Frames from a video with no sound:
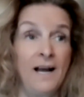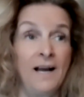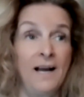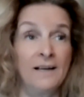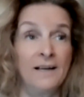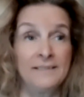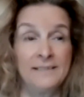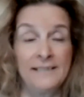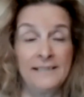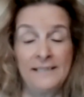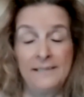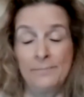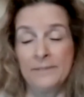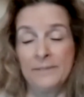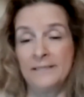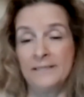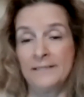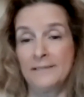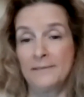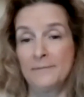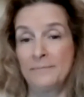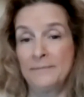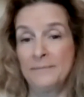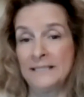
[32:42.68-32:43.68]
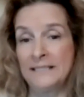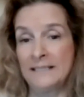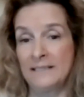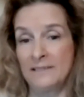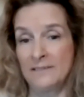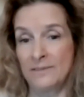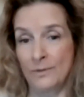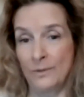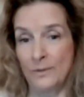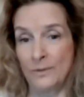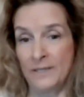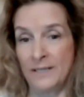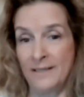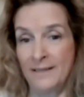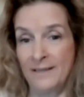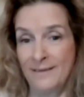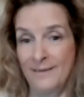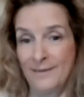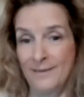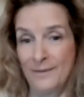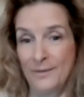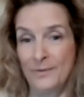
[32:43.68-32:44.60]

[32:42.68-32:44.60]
Our neighbor, Minnesota,